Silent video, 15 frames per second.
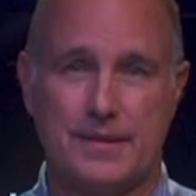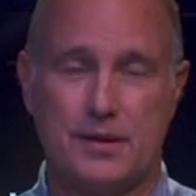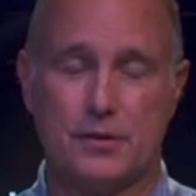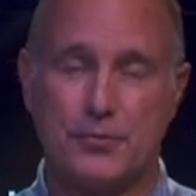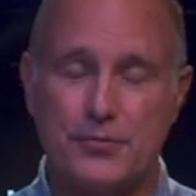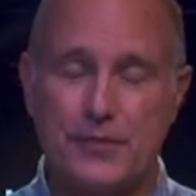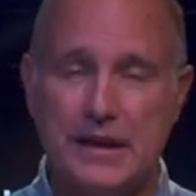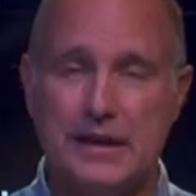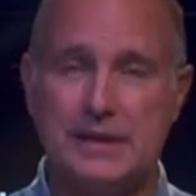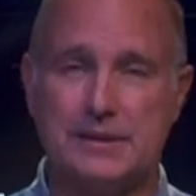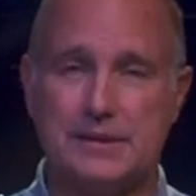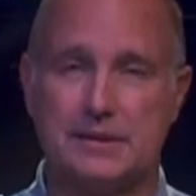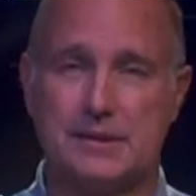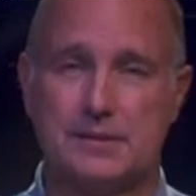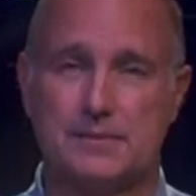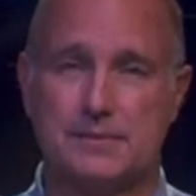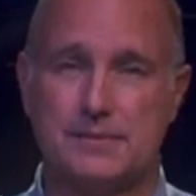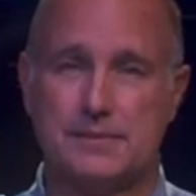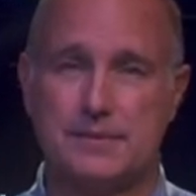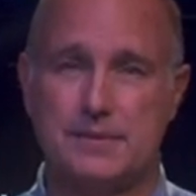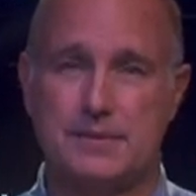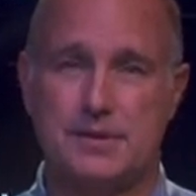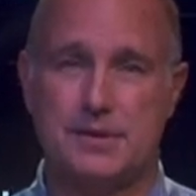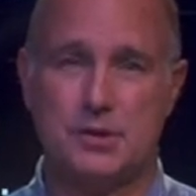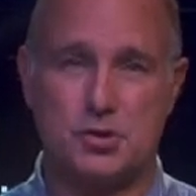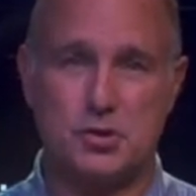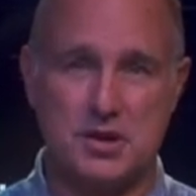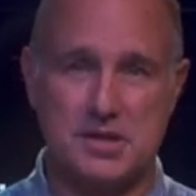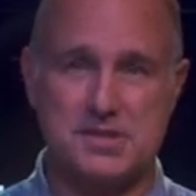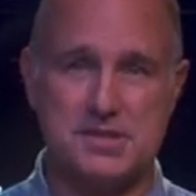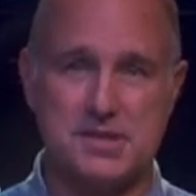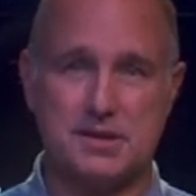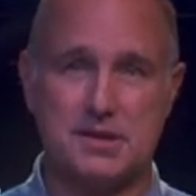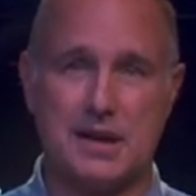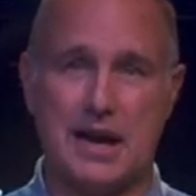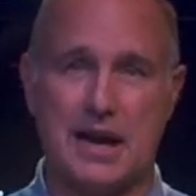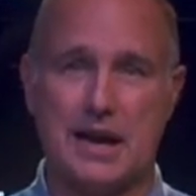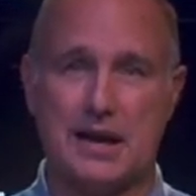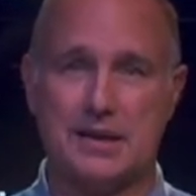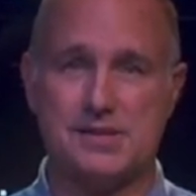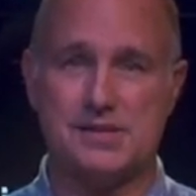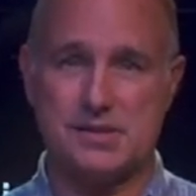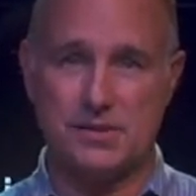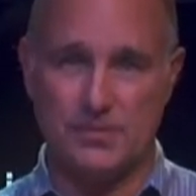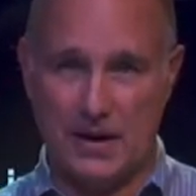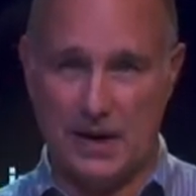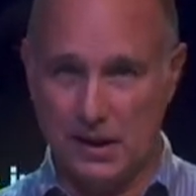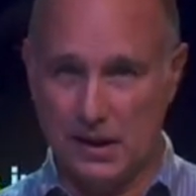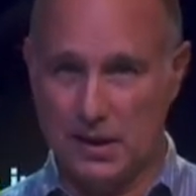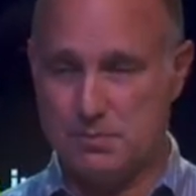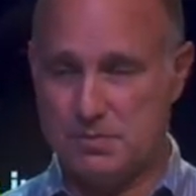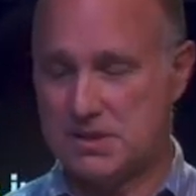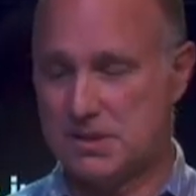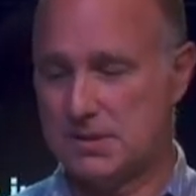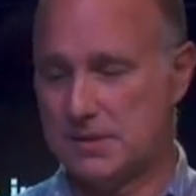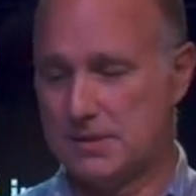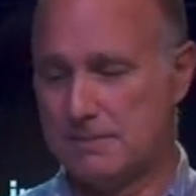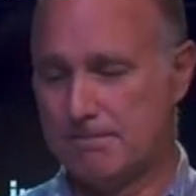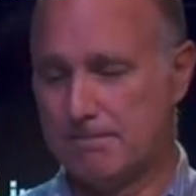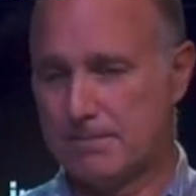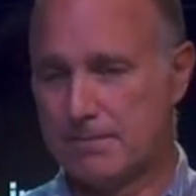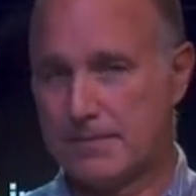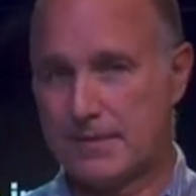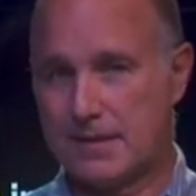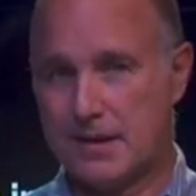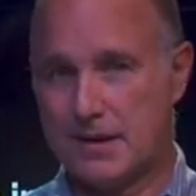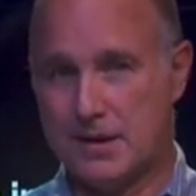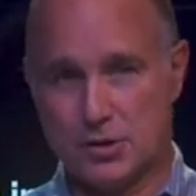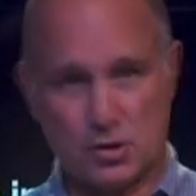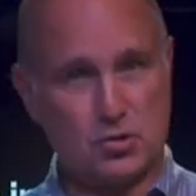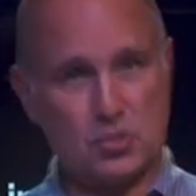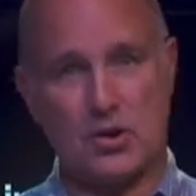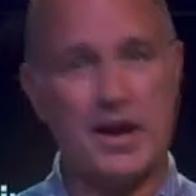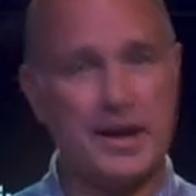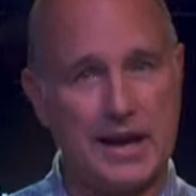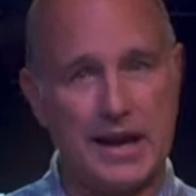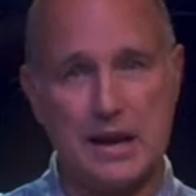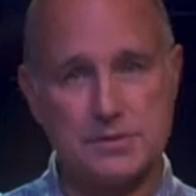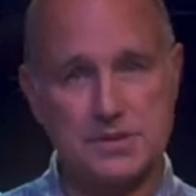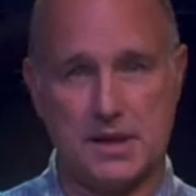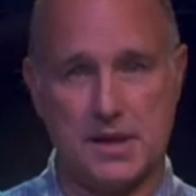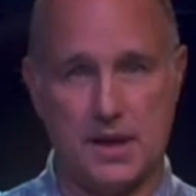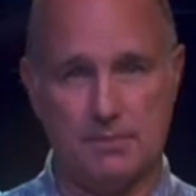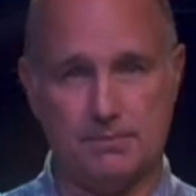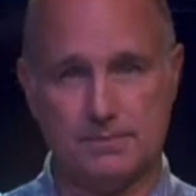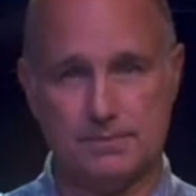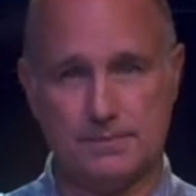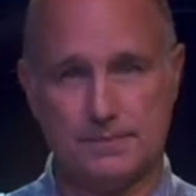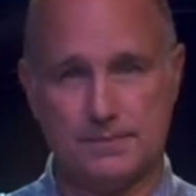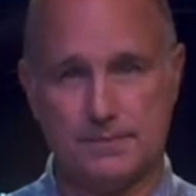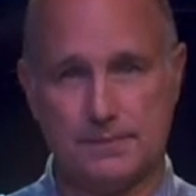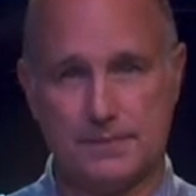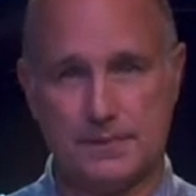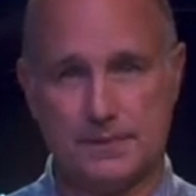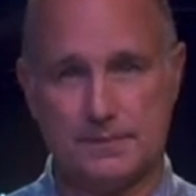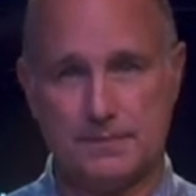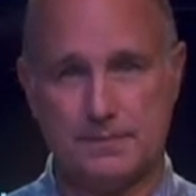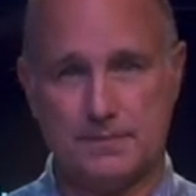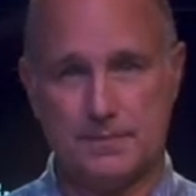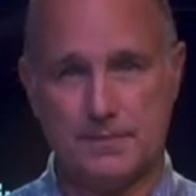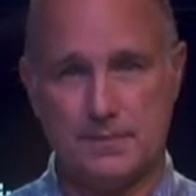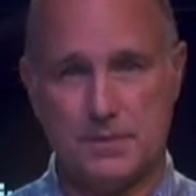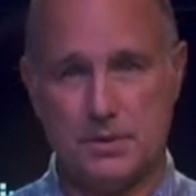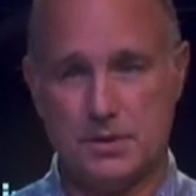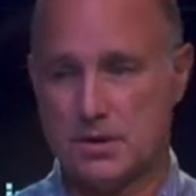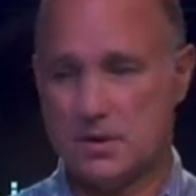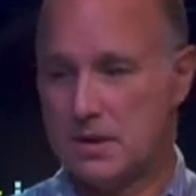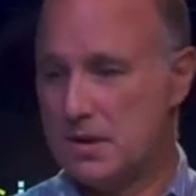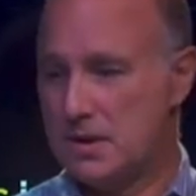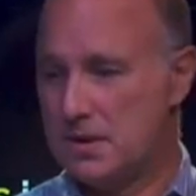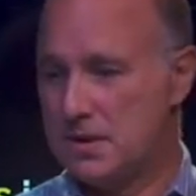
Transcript: Your faith, your trust in God is developed in your crying out to him. Your